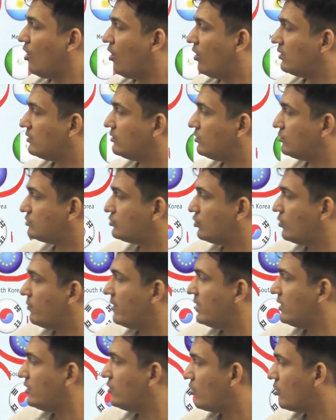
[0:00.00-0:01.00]
although so
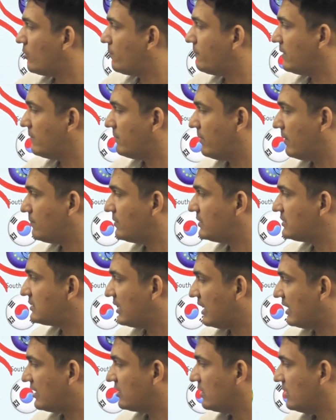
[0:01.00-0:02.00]
many European
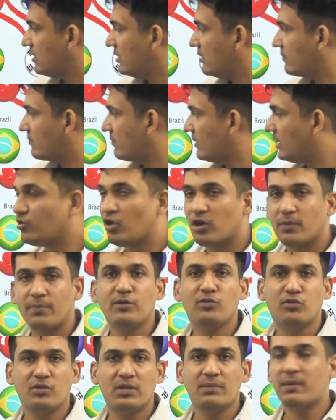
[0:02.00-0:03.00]

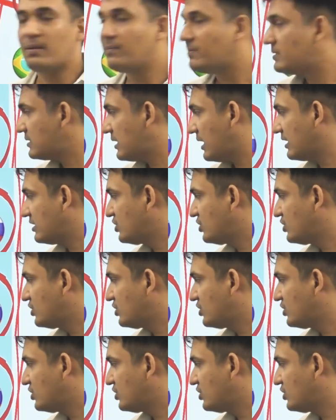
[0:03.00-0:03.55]
Union members like